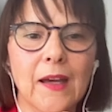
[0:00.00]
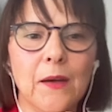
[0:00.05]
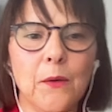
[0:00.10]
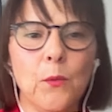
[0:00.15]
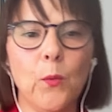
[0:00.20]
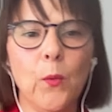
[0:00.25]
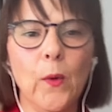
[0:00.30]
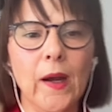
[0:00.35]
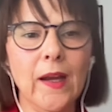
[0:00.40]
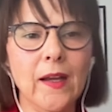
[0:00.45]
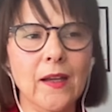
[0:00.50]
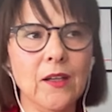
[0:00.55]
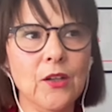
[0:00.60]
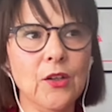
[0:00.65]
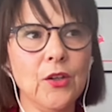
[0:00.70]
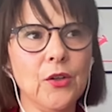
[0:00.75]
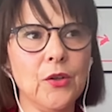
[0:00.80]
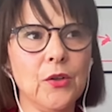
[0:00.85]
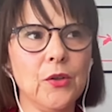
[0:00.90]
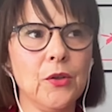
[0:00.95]

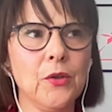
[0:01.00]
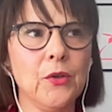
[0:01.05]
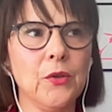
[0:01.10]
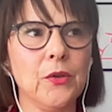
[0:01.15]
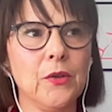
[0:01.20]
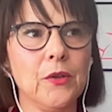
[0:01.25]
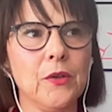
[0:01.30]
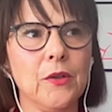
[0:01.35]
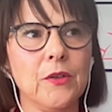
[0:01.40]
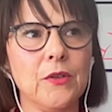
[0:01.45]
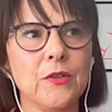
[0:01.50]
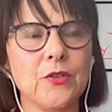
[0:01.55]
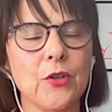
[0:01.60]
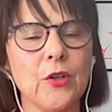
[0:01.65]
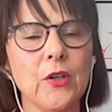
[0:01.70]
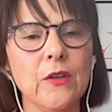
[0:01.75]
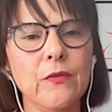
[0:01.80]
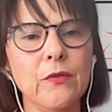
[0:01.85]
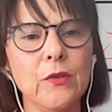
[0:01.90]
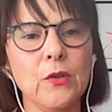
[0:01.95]

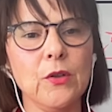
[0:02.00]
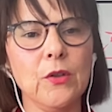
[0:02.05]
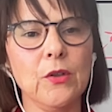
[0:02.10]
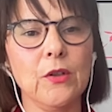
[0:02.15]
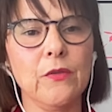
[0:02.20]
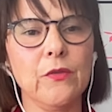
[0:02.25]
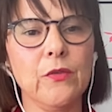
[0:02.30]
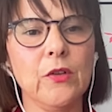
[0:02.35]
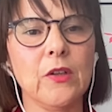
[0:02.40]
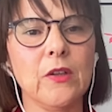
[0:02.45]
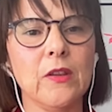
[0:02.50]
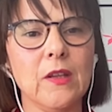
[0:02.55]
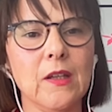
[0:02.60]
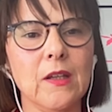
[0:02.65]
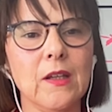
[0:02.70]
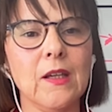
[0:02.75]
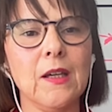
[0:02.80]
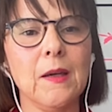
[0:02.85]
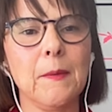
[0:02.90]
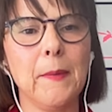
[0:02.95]
If you are
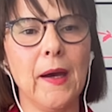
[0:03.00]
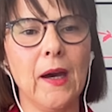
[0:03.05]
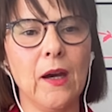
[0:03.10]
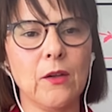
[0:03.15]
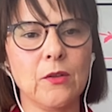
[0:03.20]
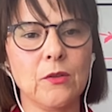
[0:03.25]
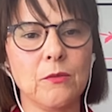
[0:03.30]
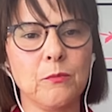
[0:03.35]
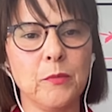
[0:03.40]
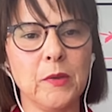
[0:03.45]
thinking about